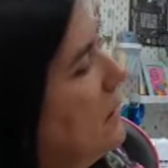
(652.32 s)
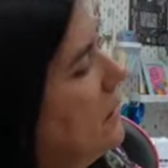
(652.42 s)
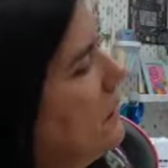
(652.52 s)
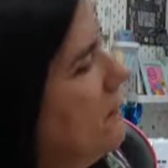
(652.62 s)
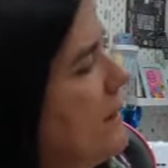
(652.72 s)

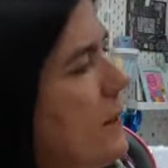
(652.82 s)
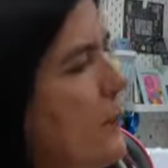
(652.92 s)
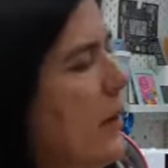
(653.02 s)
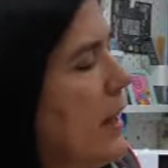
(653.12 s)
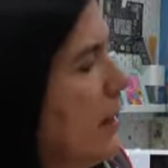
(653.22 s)
The
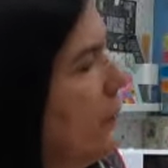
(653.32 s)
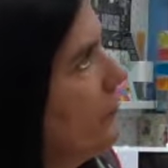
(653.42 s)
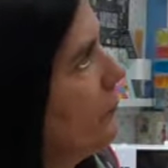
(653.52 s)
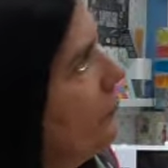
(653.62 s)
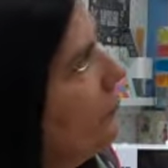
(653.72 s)
fabric,
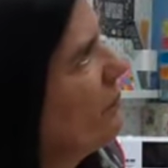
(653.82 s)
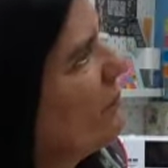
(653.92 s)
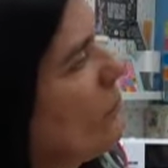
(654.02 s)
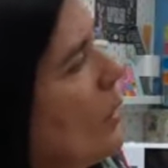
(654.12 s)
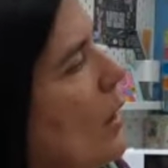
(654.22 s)

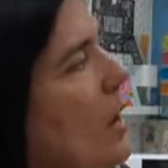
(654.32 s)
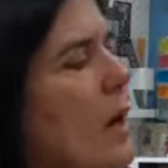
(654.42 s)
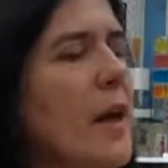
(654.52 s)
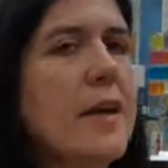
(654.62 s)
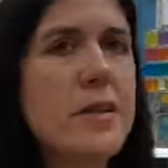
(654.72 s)

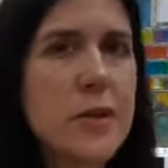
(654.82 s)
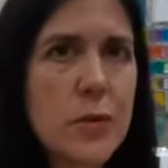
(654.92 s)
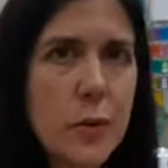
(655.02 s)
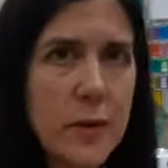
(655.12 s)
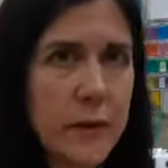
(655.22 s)
it's a
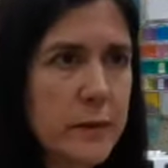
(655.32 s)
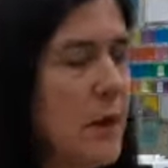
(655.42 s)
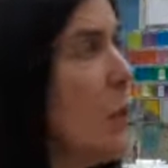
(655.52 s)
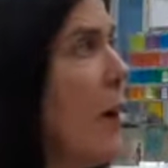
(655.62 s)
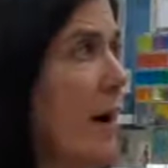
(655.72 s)
twill,
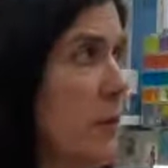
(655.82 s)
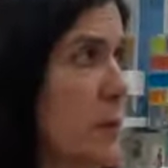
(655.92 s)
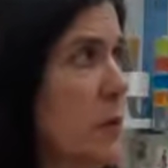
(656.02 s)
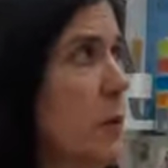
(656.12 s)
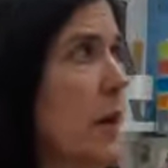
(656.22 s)
a
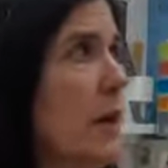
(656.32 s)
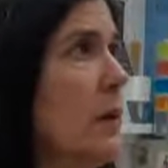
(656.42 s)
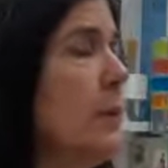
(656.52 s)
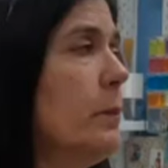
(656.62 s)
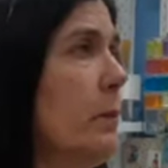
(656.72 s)
wearable
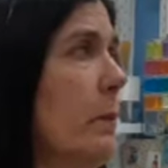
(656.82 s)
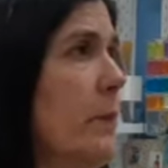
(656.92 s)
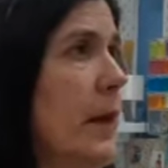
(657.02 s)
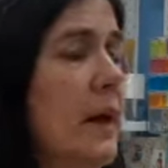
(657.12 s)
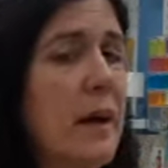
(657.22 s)
twill,
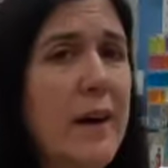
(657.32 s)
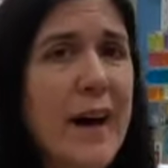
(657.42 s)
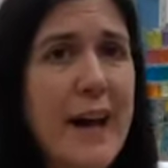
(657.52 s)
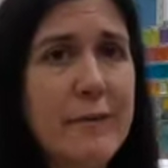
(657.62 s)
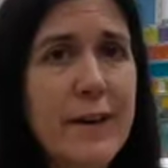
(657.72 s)
but I
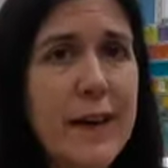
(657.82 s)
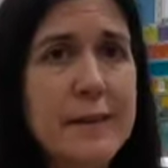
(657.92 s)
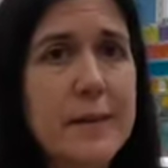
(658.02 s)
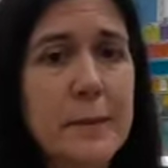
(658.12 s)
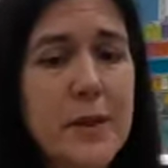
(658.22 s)
have
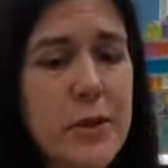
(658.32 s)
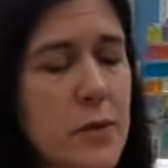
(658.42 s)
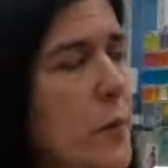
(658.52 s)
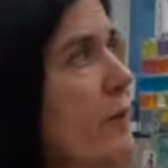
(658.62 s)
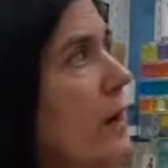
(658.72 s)
had some
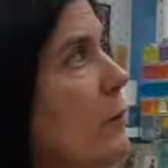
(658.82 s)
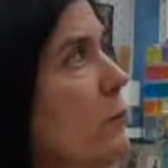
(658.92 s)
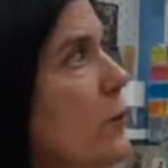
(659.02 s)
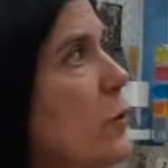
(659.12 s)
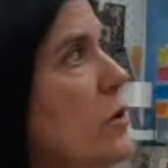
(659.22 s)
issues with it,
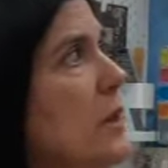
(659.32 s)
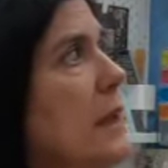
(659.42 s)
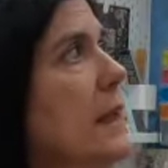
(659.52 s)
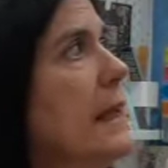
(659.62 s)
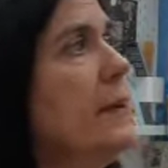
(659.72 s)

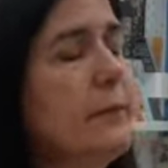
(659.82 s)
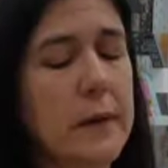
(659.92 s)
unfortunately.